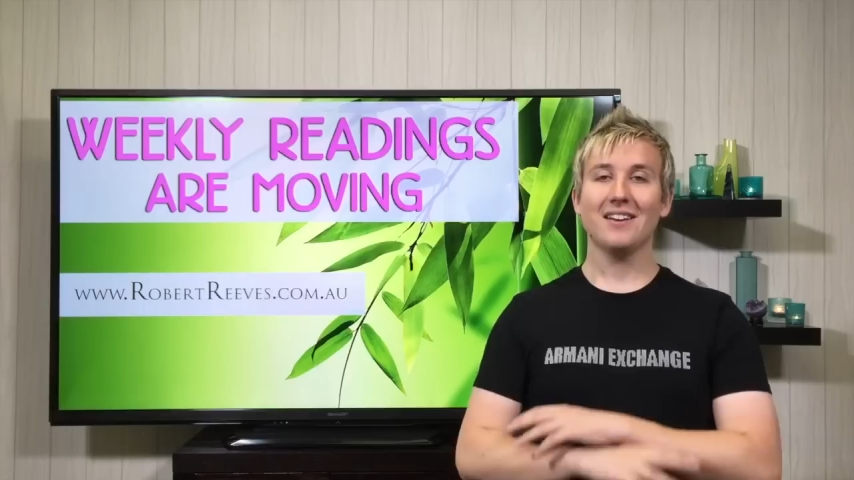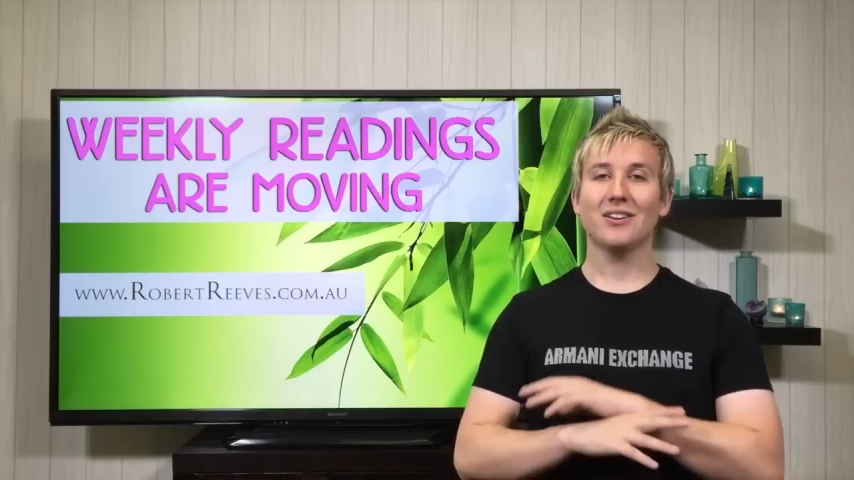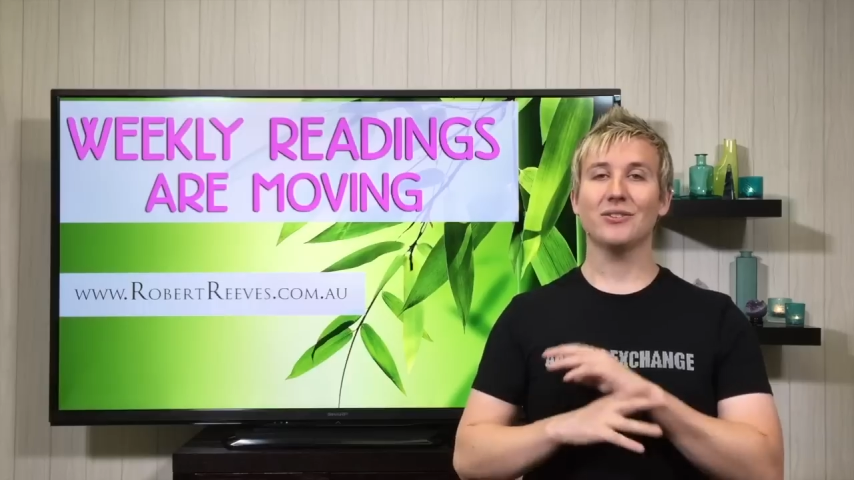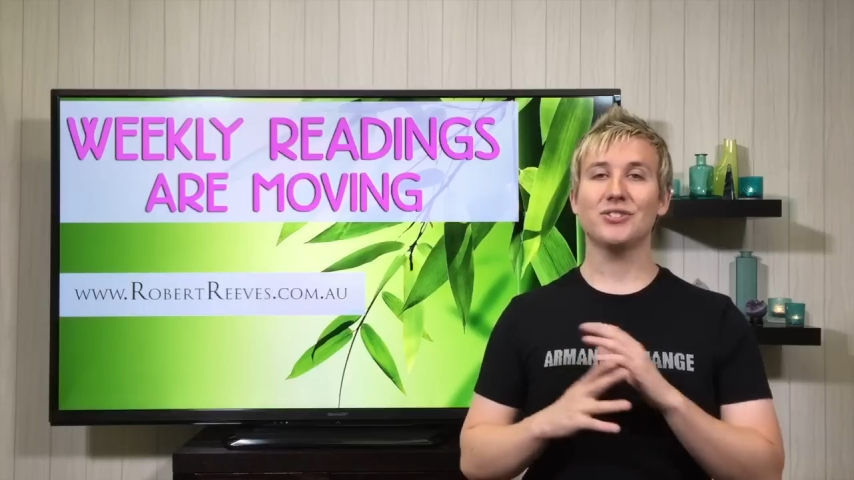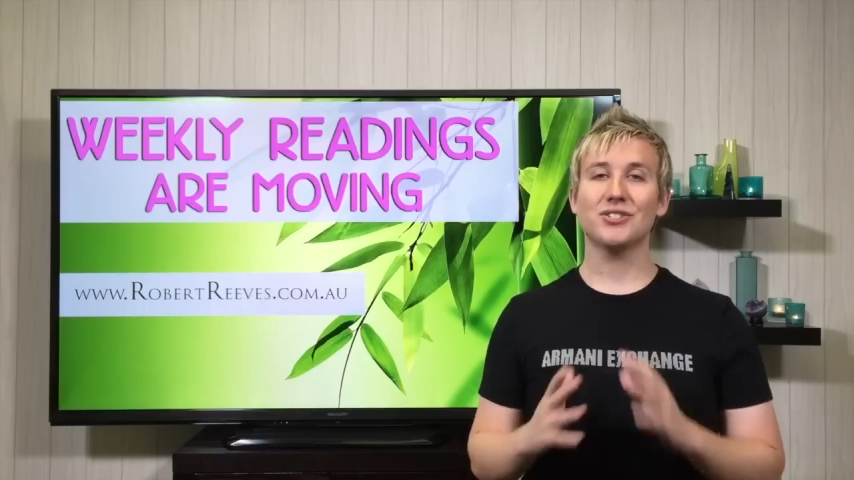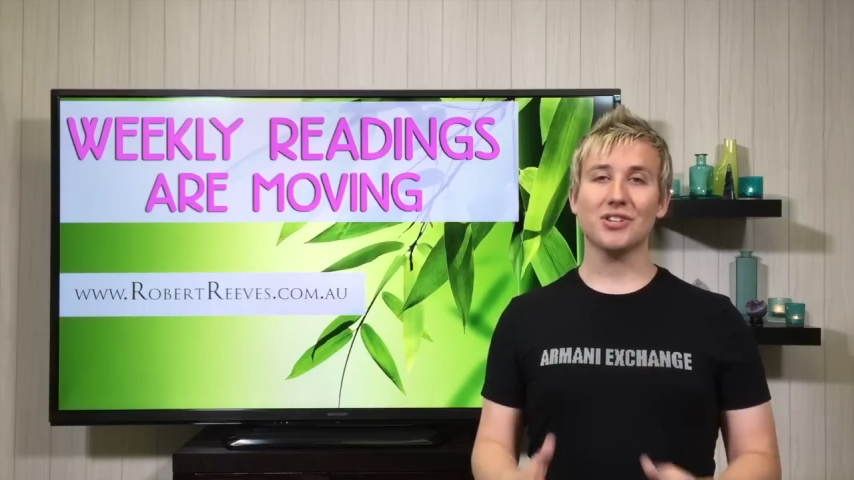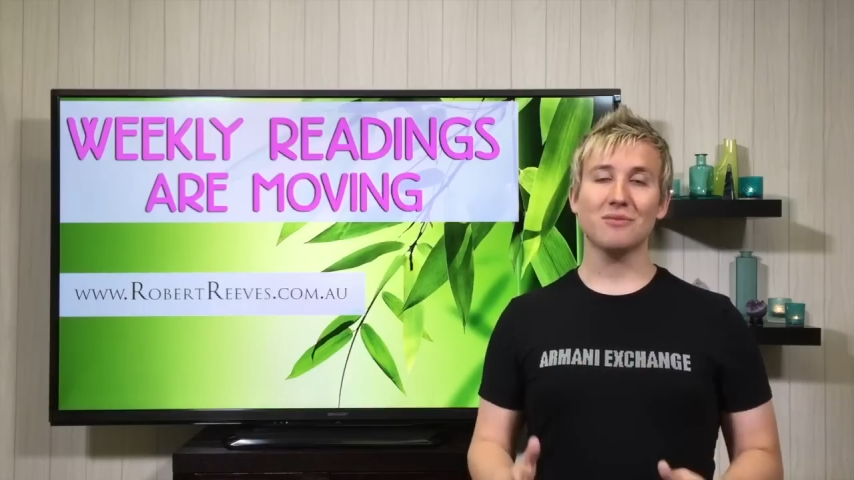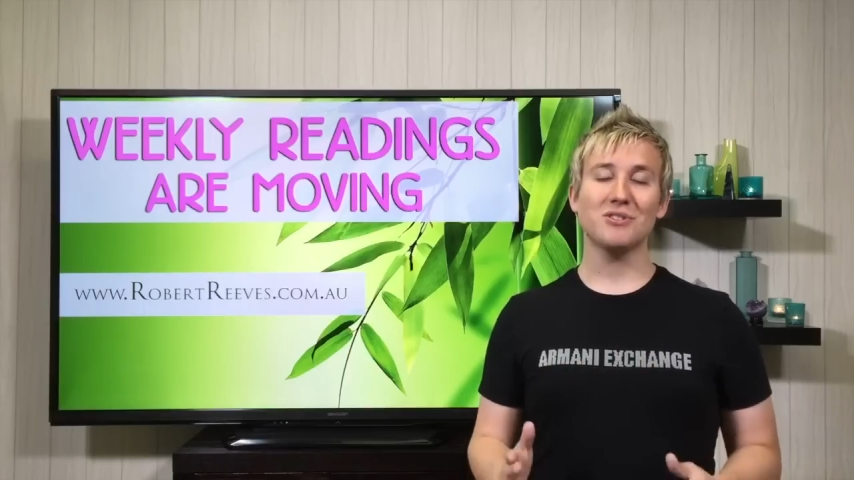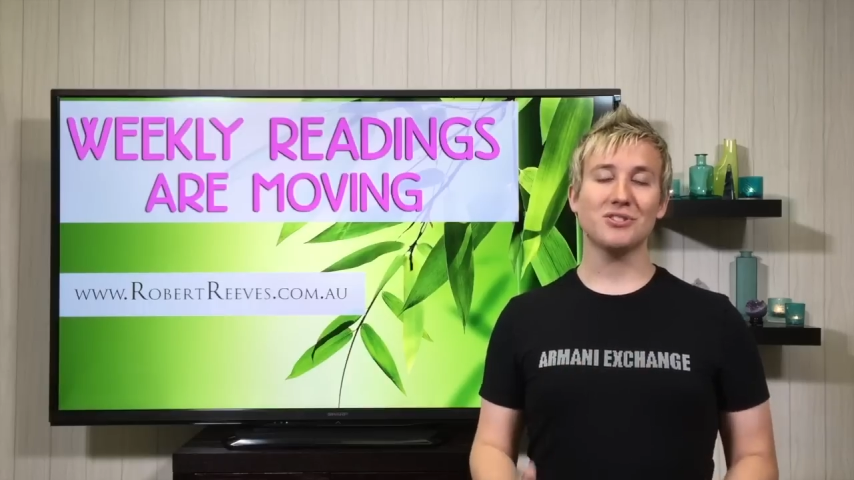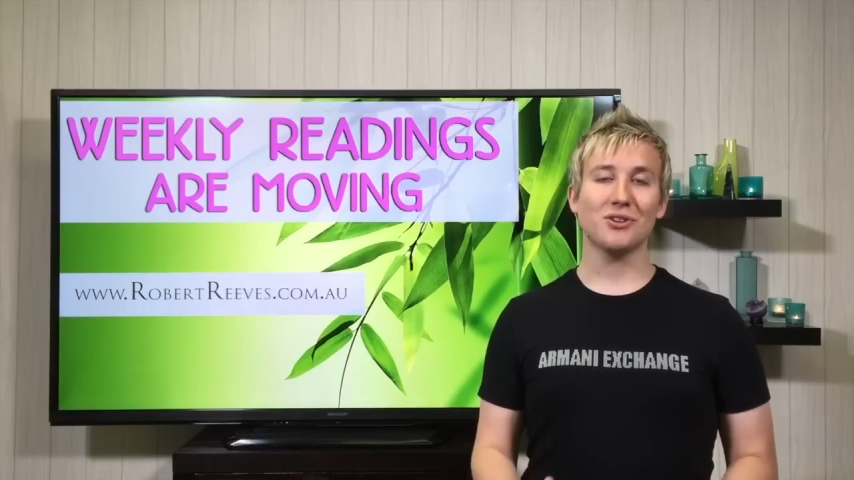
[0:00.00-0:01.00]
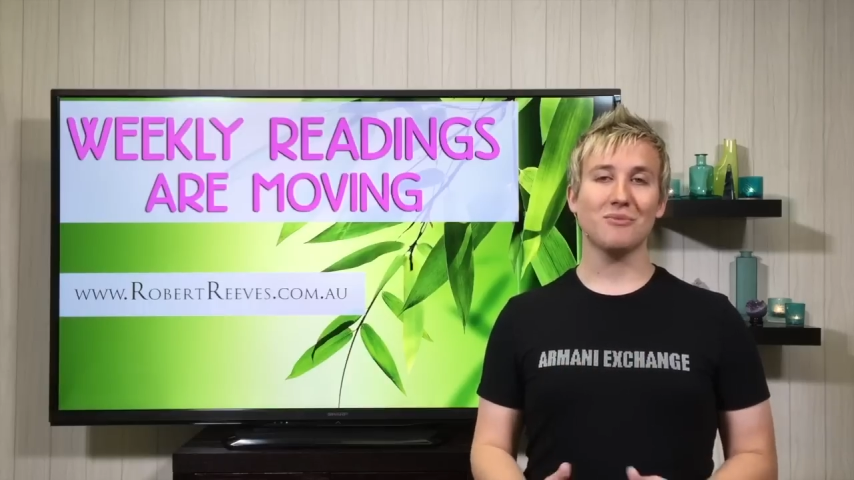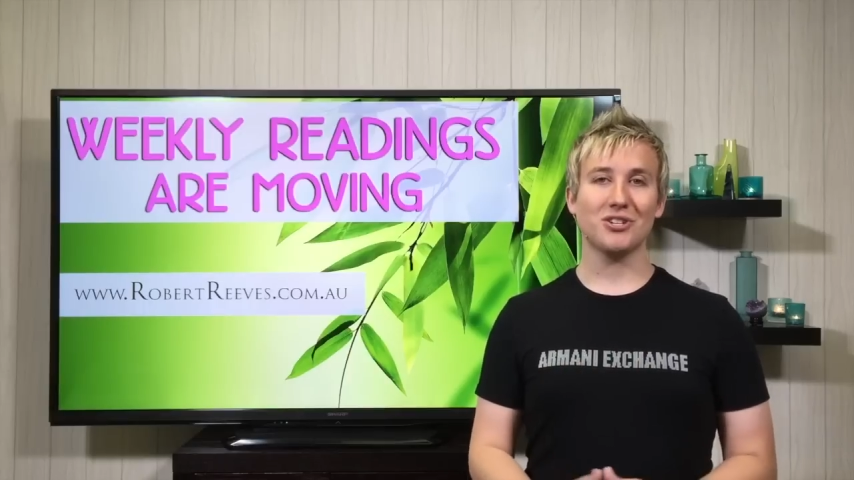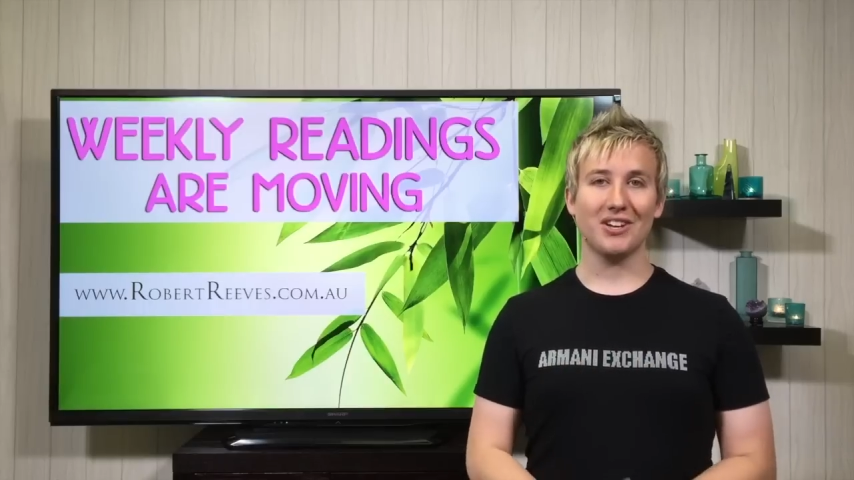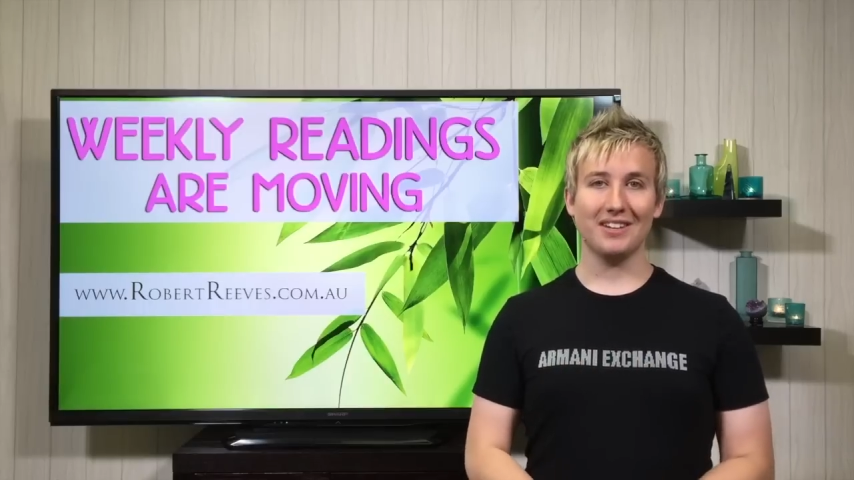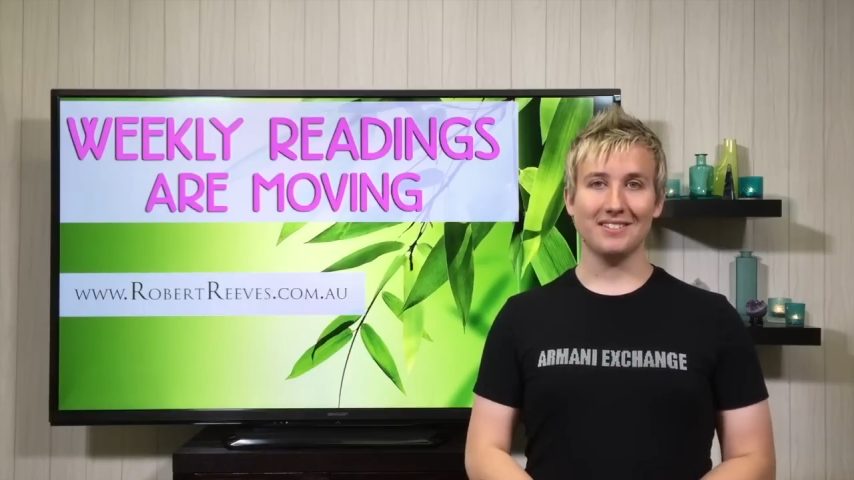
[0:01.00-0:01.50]
You know, it's just going to be so
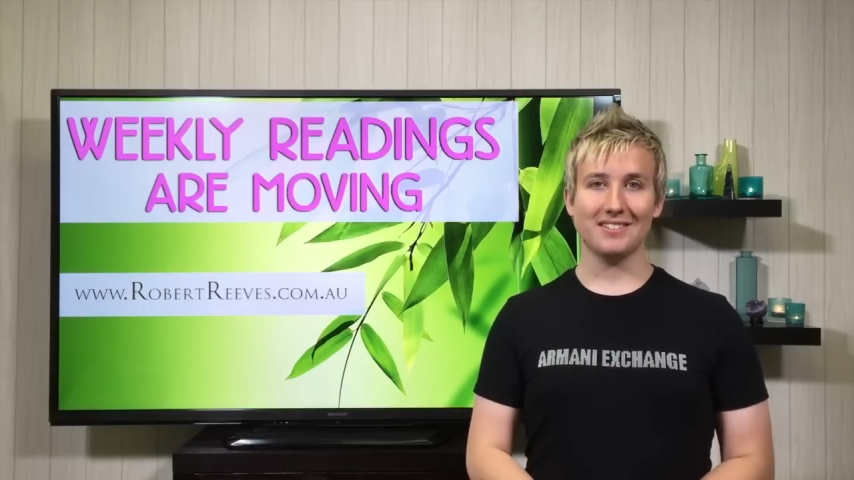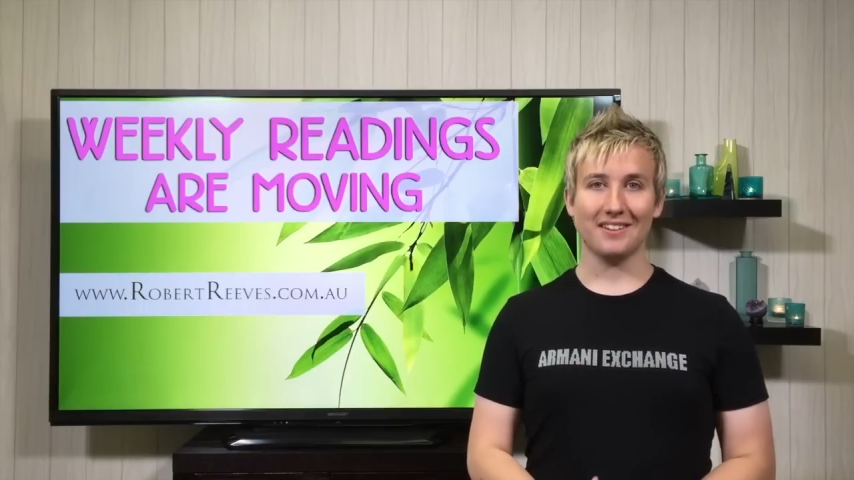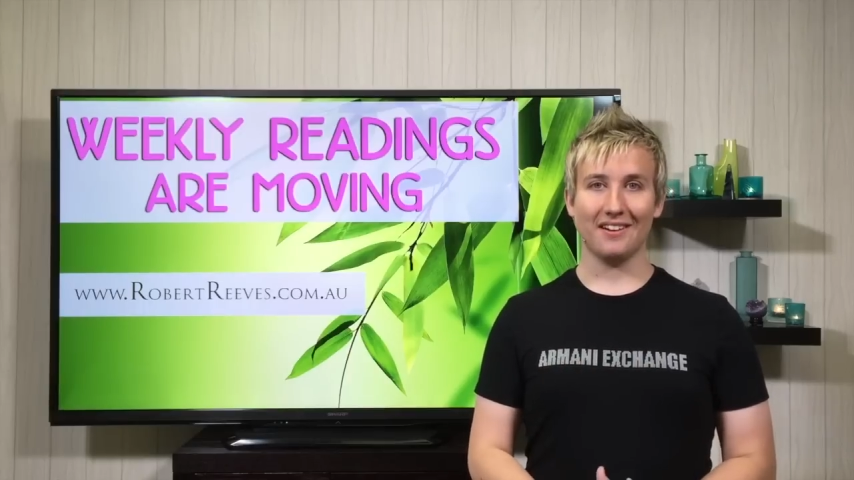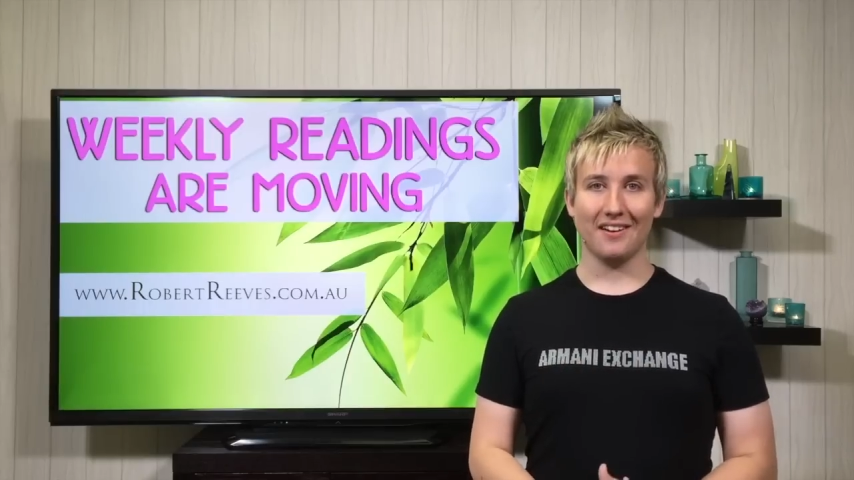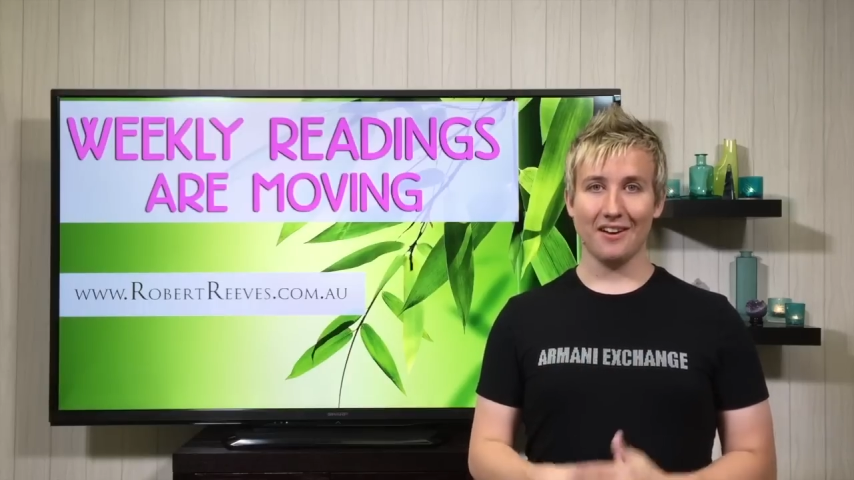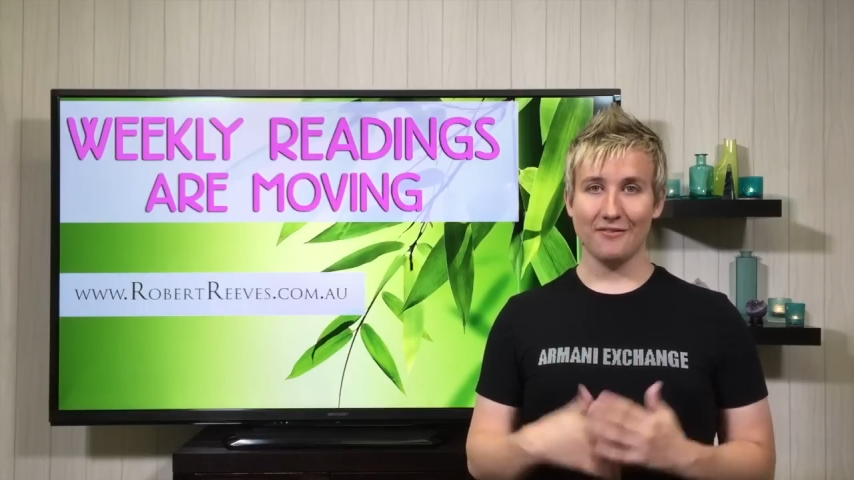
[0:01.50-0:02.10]
much easier